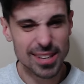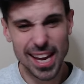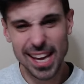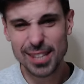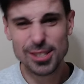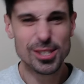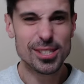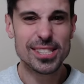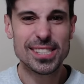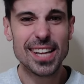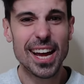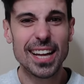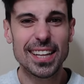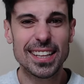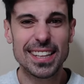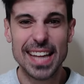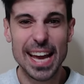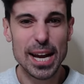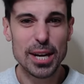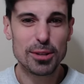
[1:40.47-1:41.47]
and just not
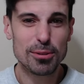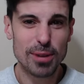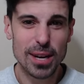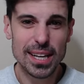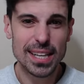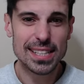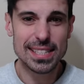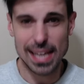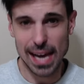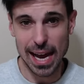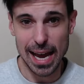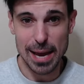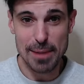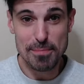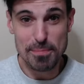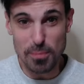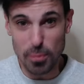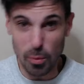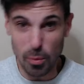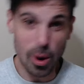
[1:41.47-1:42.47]
that great a
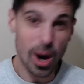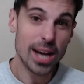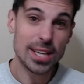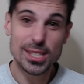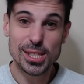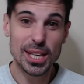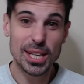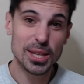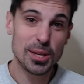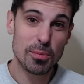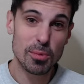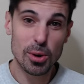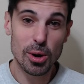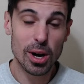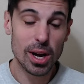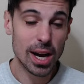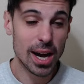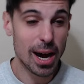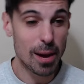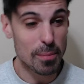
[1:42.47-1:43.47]
time watching the
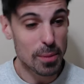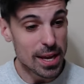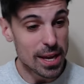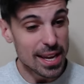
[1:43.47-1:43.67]
World Cup.